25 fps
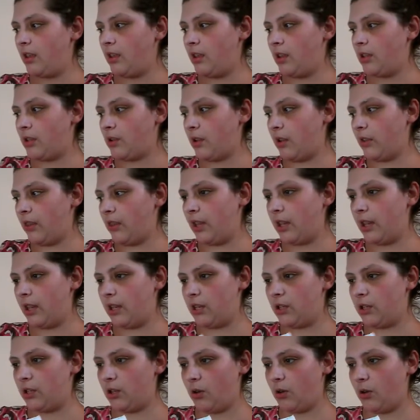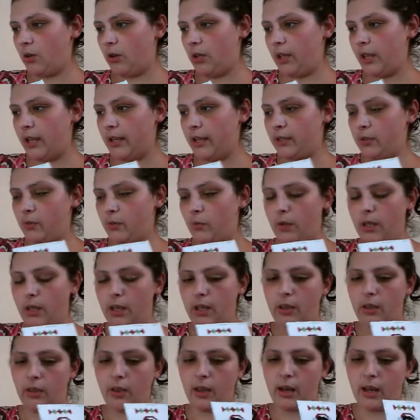So I think I showed last
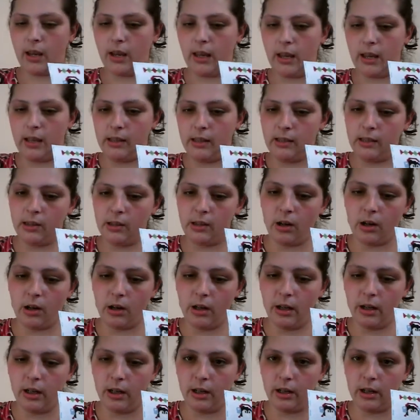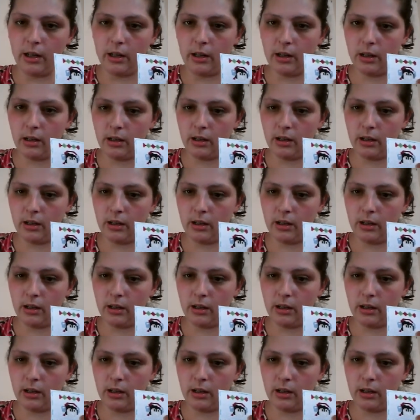week that I had started.